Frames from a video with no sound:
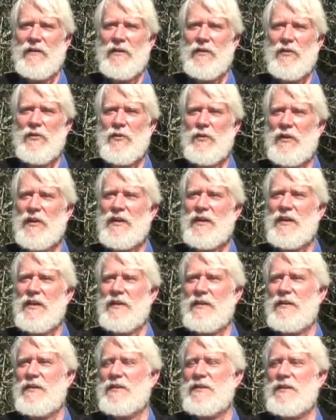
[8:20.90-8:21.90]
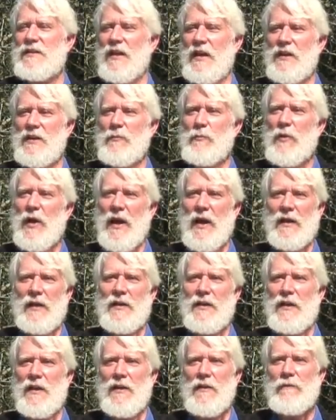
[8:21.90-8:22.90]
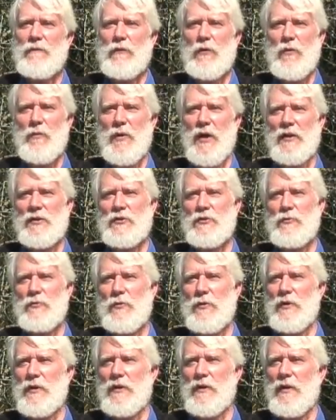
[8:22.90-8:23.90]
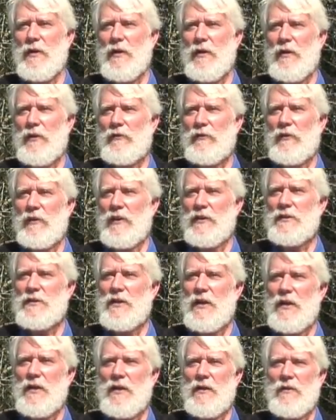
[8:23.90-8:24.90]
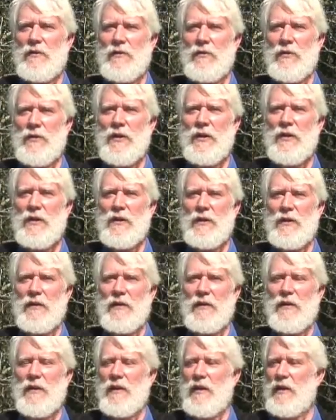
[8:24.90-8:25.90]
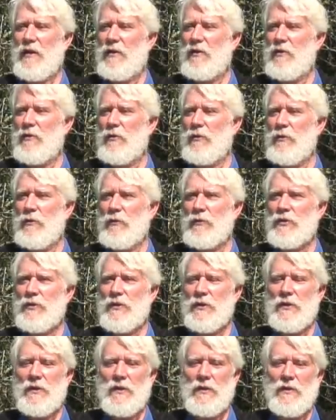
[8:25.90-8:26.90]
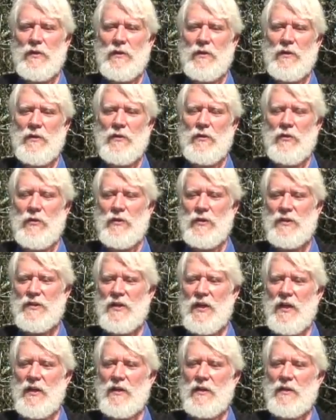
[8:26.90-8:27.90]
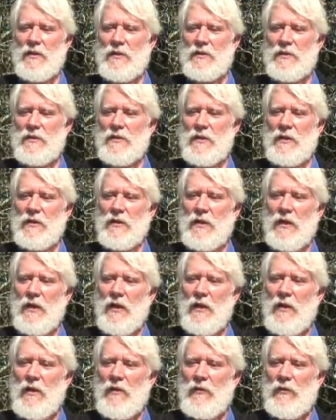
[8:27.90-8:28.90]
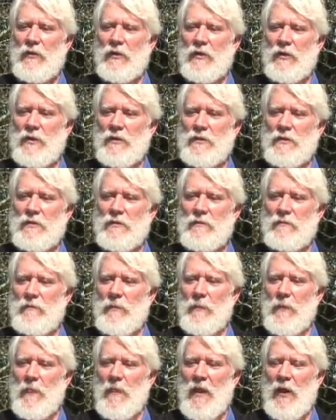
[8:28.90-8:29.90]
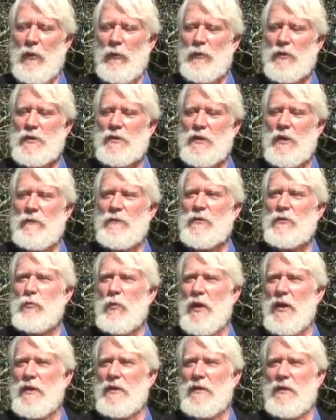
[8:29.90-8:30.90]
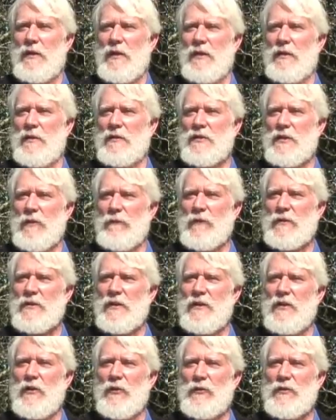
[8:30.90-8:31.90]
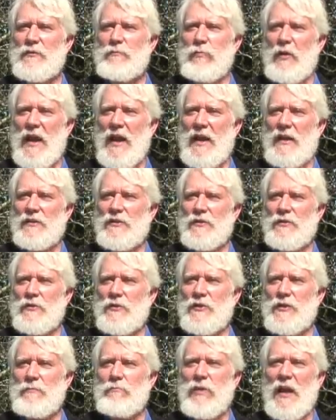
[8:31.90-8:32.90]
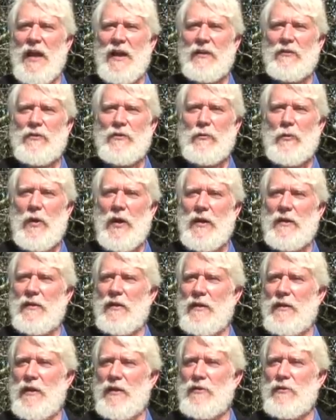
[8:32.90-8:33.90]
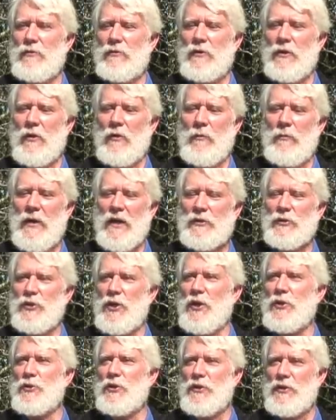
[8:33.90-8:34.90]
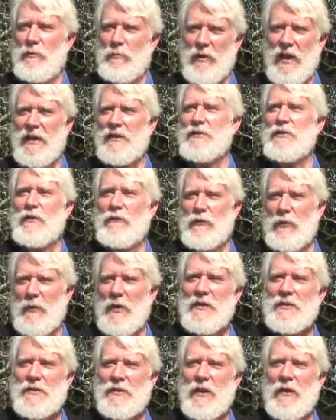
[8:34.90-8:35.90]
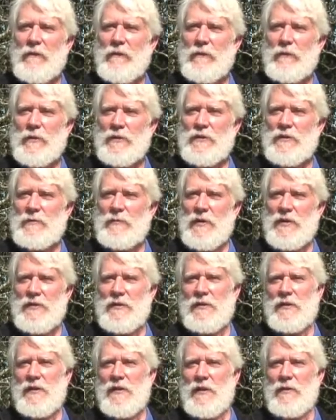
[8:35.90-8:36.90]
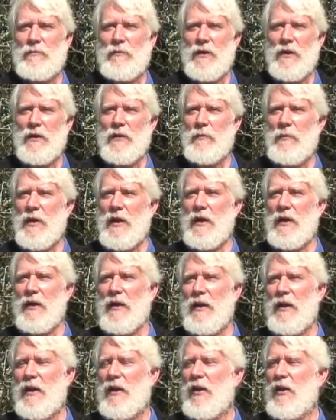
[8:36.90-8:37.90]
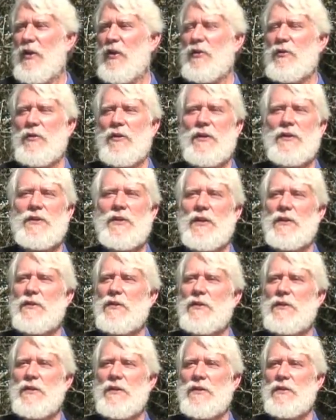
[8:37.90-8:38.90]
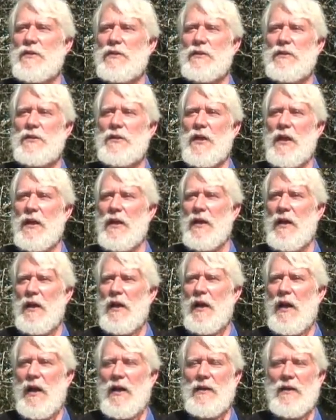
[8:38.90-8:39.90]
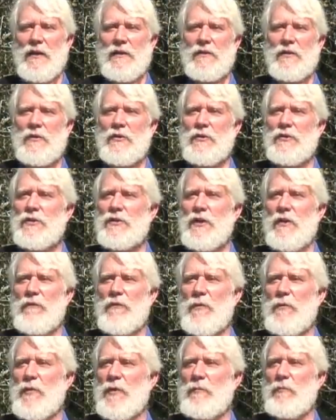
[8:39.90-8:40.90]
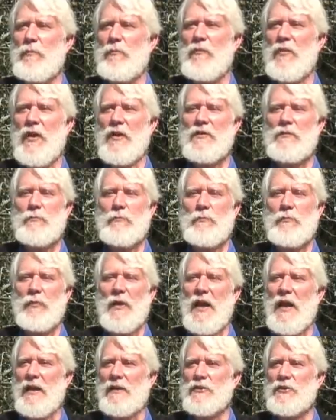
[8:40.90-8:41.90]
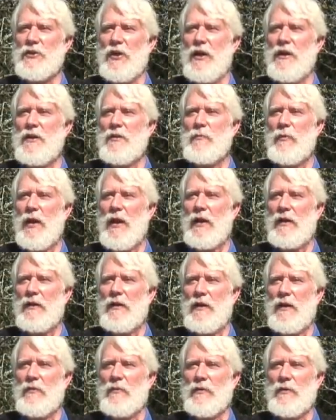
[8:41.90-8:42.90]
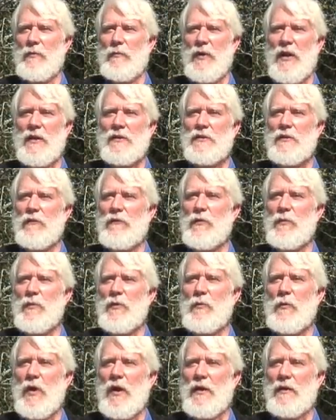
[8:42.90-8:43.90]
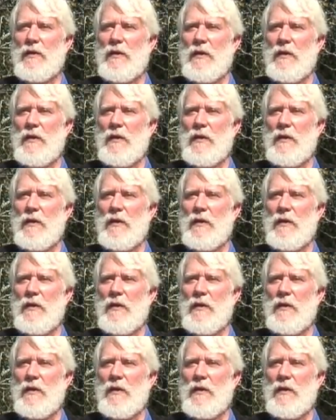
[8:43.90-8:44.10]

You can get this data back in any format you want. So let's say you're healing and you see your intent is that the good, healthy stuff is white and the stuff that's unhealthy is black. So you see black on white, and then you go about changing the black stuff to white stuff, which is basically get rid of the bad. You could just as easily say, I'd like the good stuff to be nice black, shiny black, and I want the bad stuff to be white.